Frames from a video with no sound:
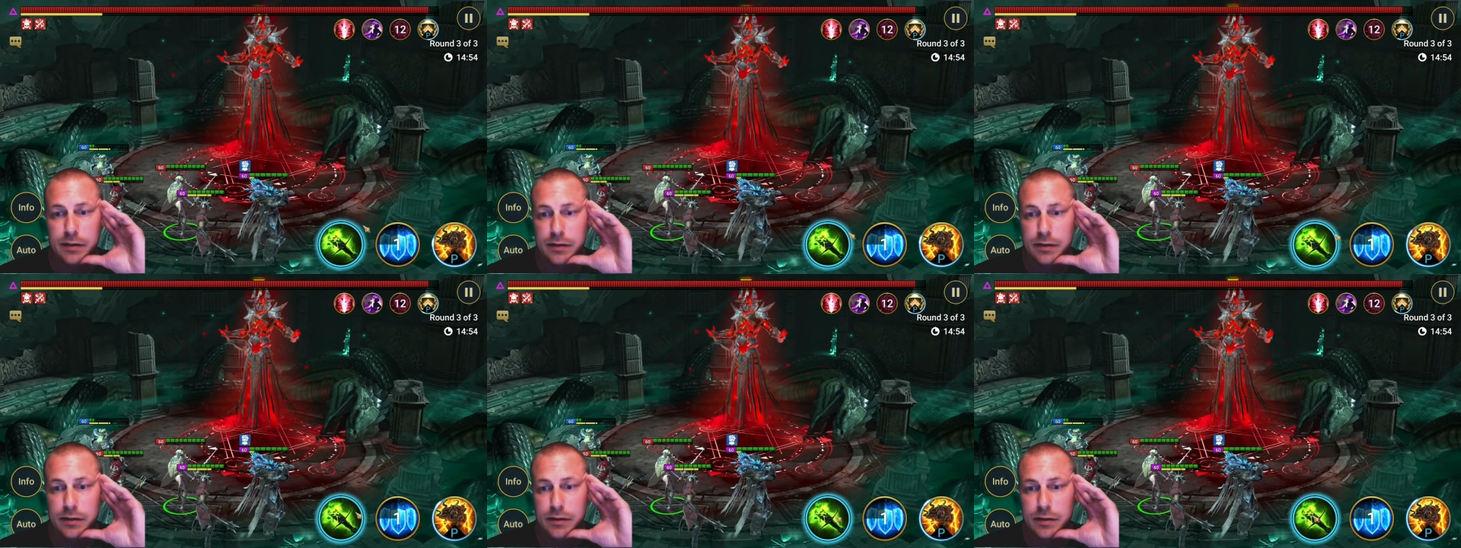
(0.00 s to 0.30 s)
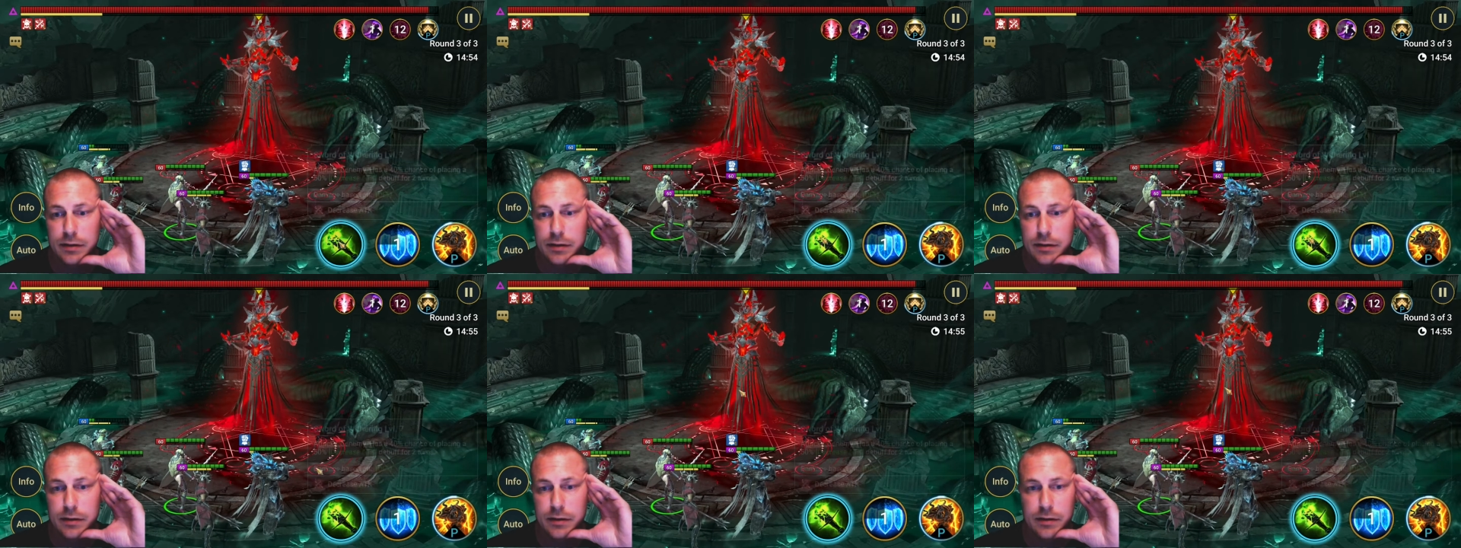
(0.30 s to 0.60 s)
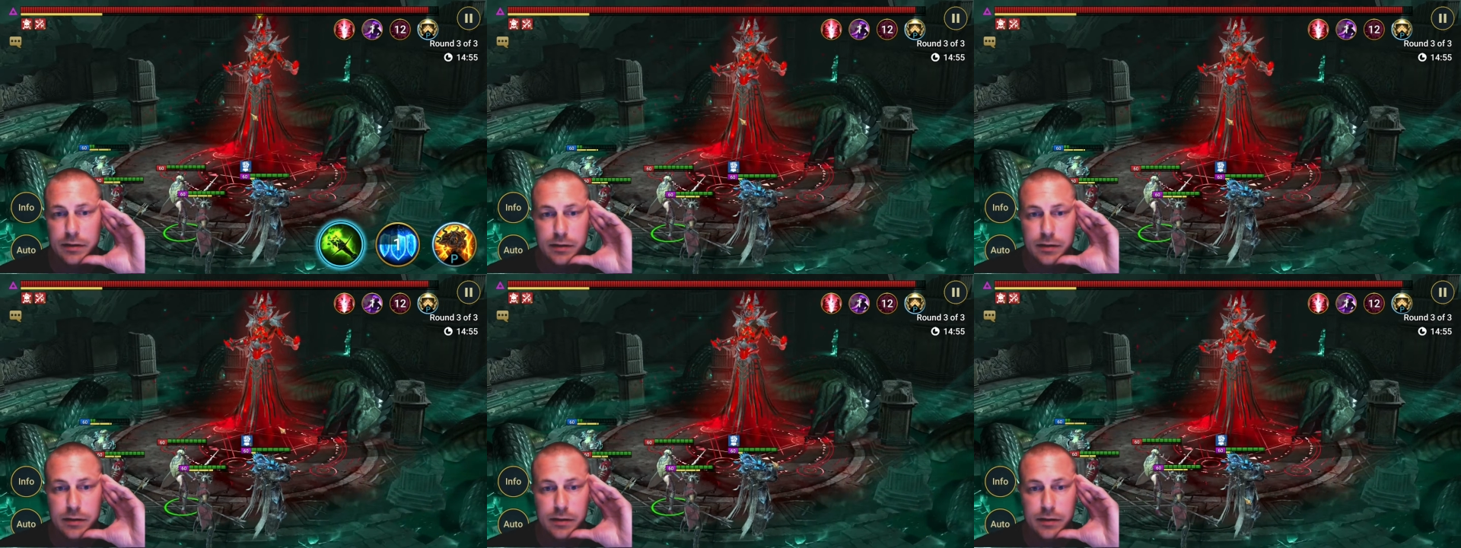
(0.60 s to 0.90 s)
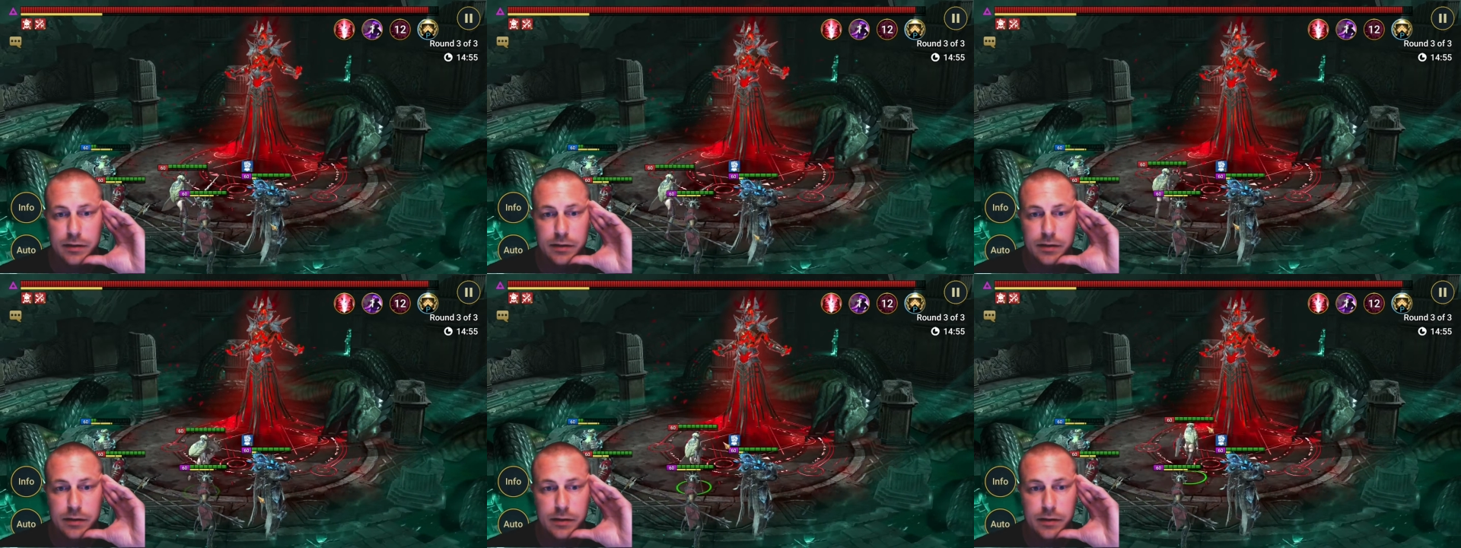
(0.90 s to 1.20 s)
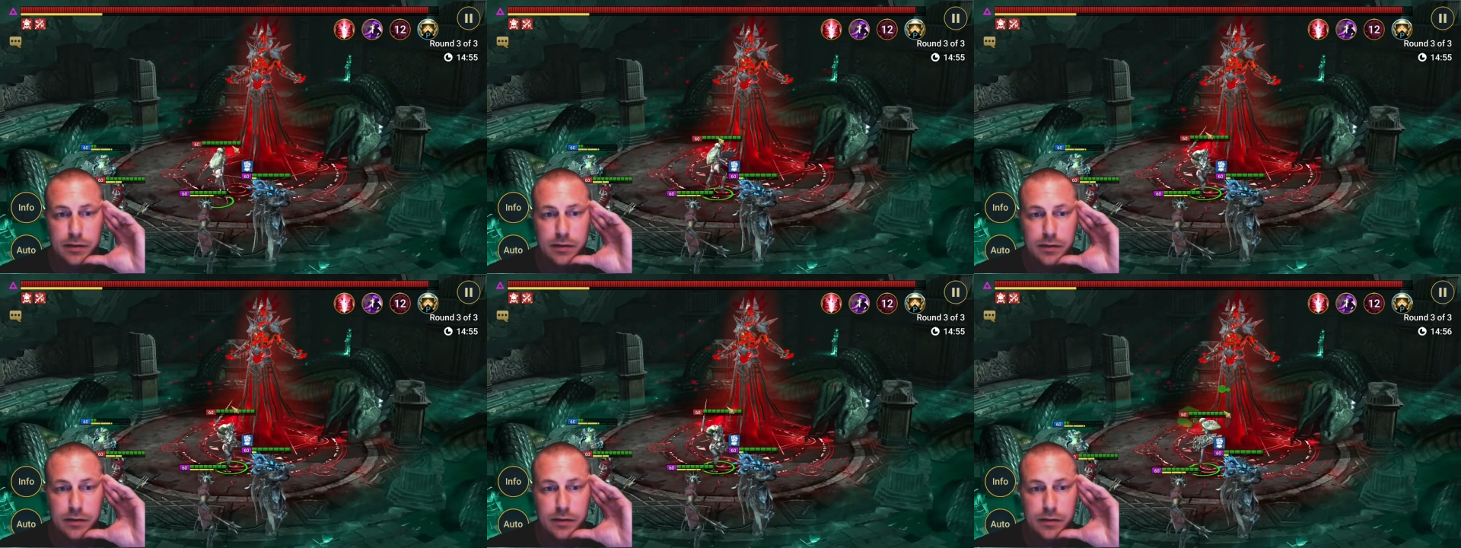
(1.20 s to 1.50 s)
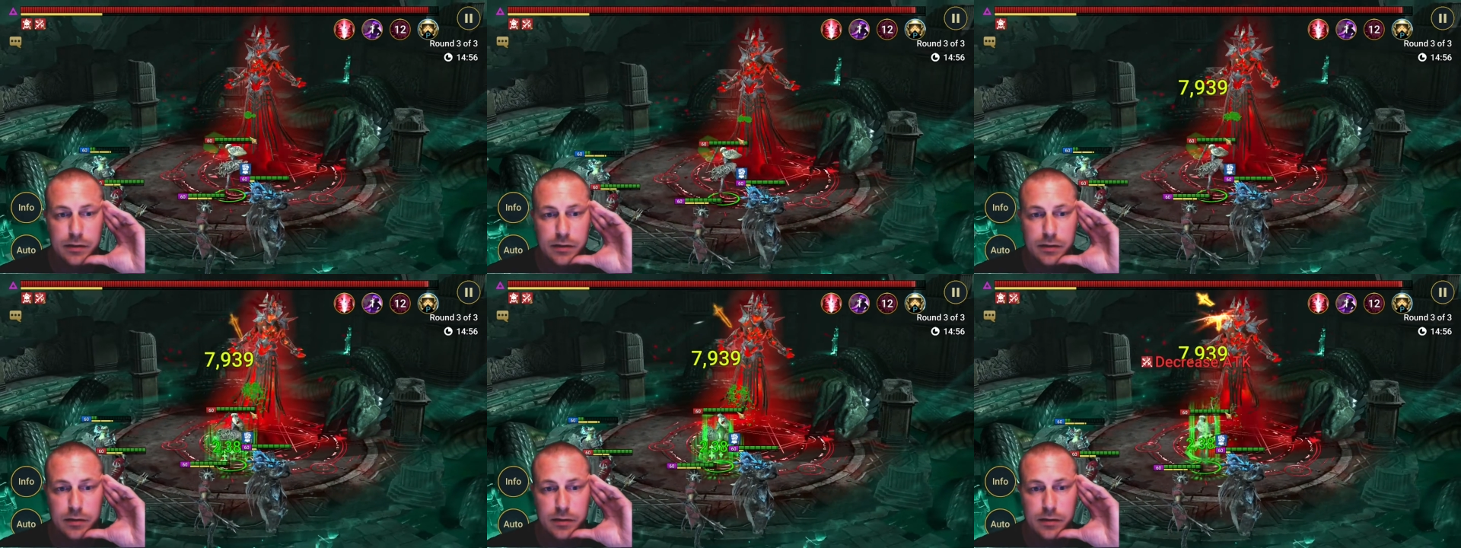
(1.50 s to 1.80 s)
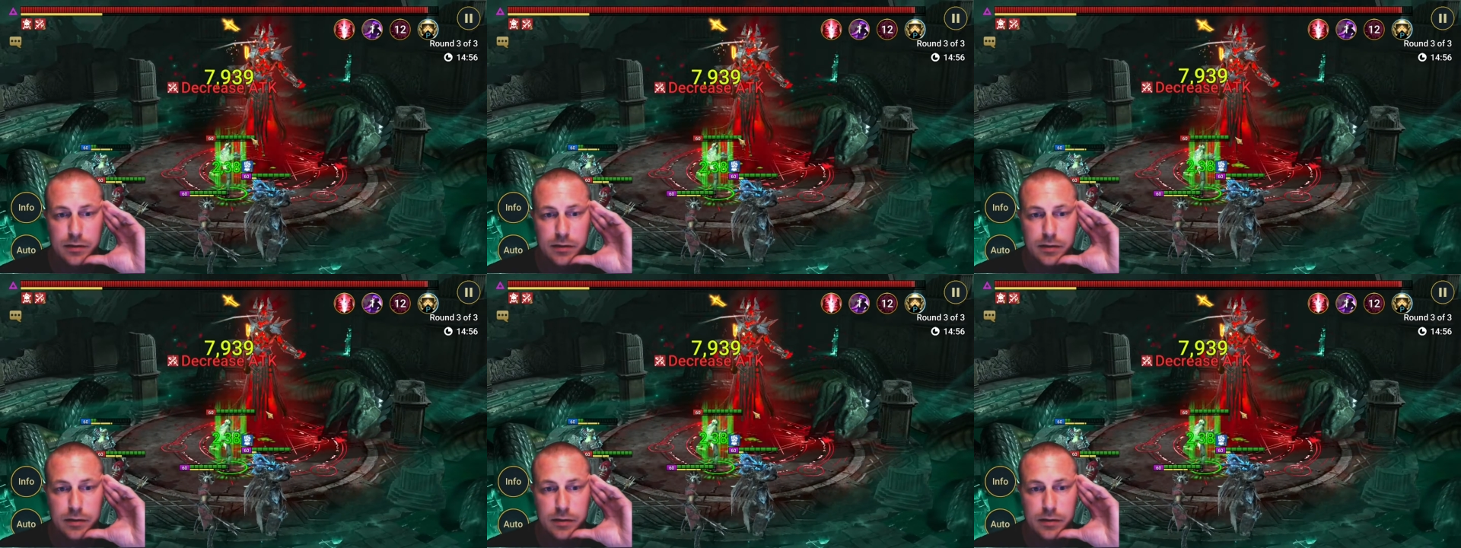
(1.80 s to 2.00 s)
[no speech]